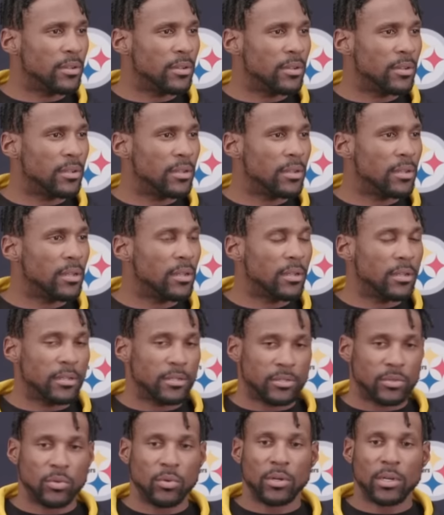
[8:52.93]
Two gloves.
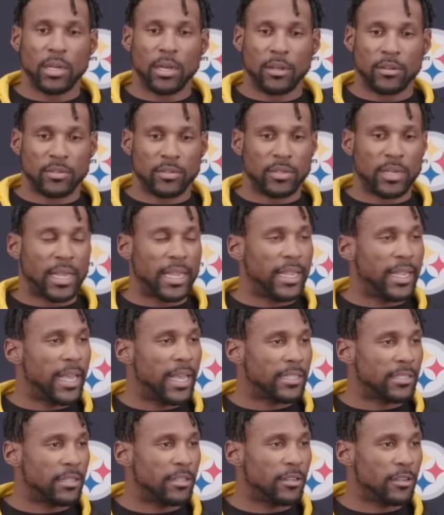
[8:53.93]
Two gloves. So now he
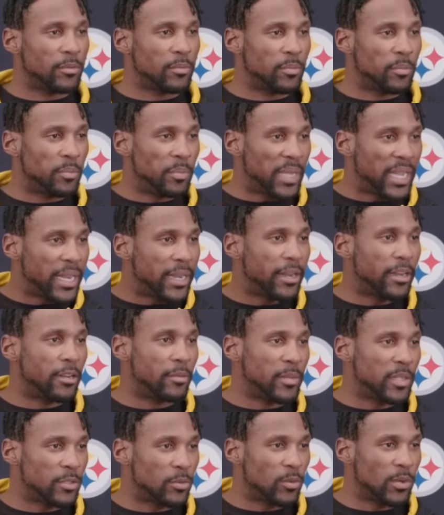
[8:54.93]
has a little Ben
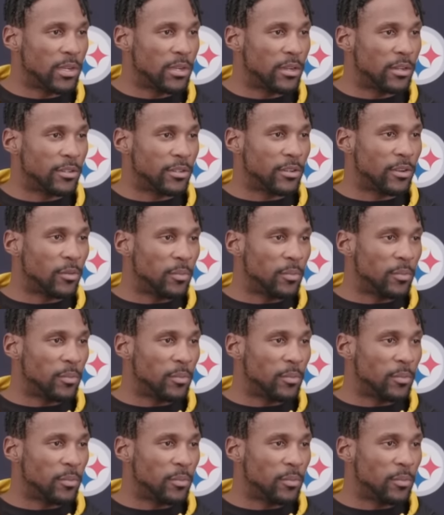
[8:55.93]
in him as well.